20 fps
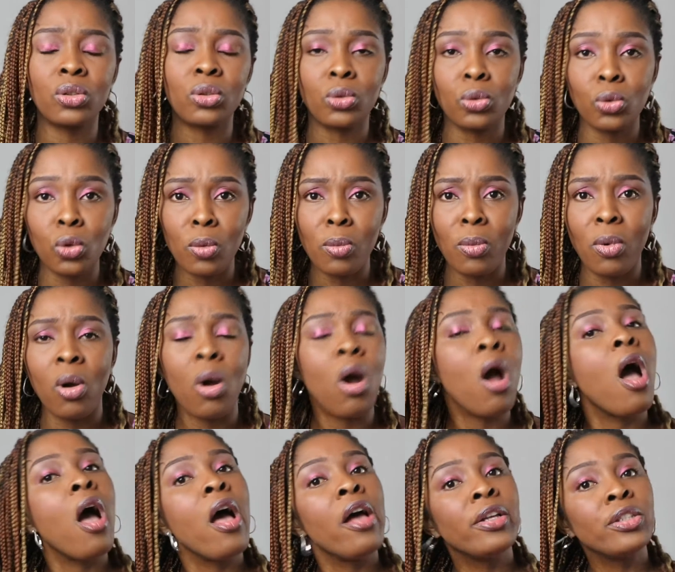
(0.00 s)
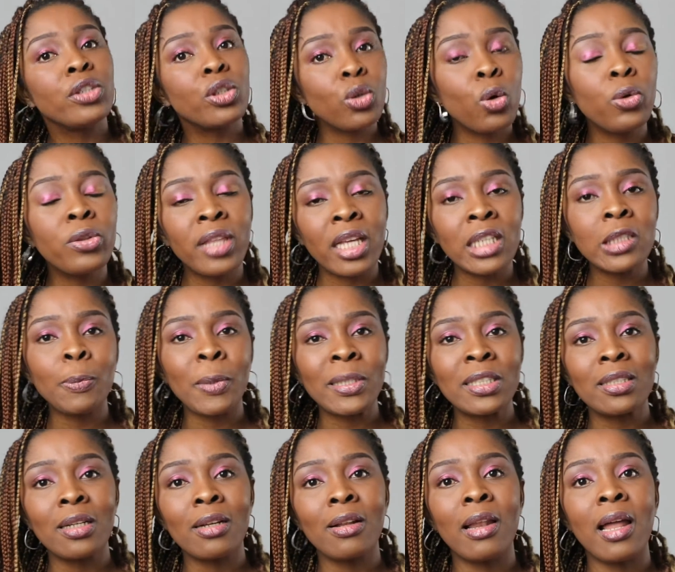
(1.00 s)
to know more. So this
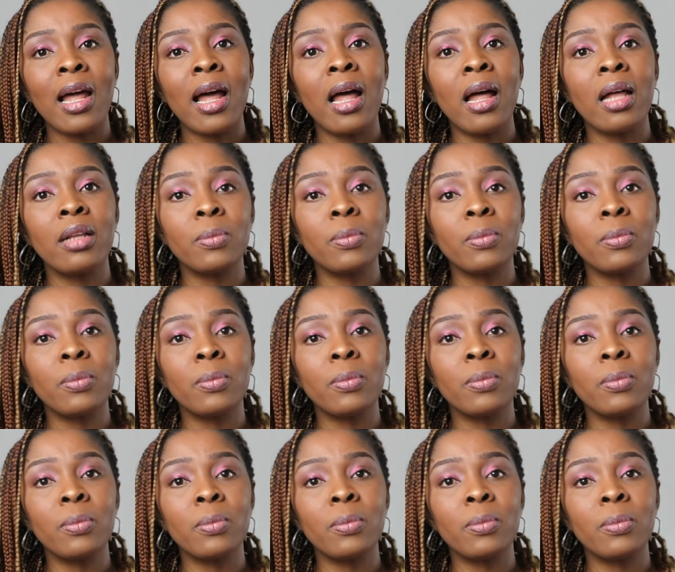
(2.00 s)
particular